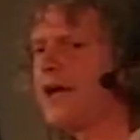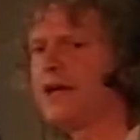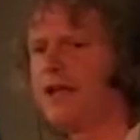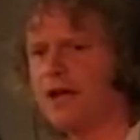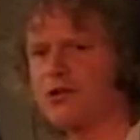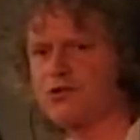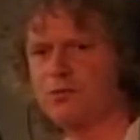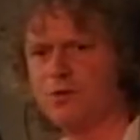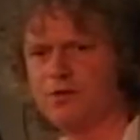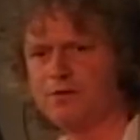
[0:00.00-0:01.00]
a
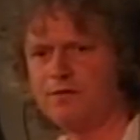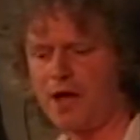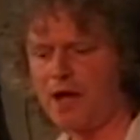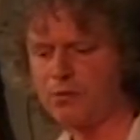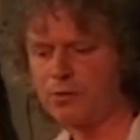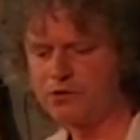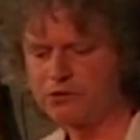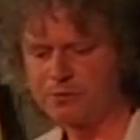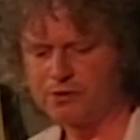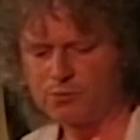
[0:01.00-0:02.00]
connection with the divine, with the
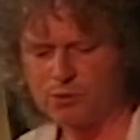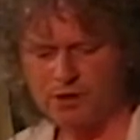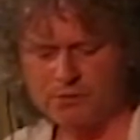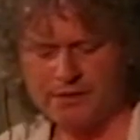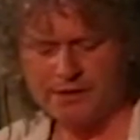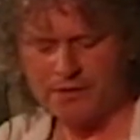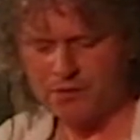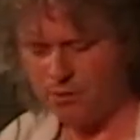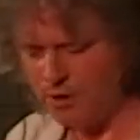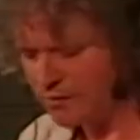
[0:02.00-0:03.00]
spirit world, with the other
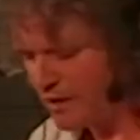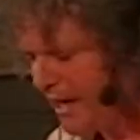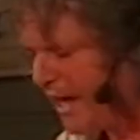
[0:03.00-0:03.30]
world,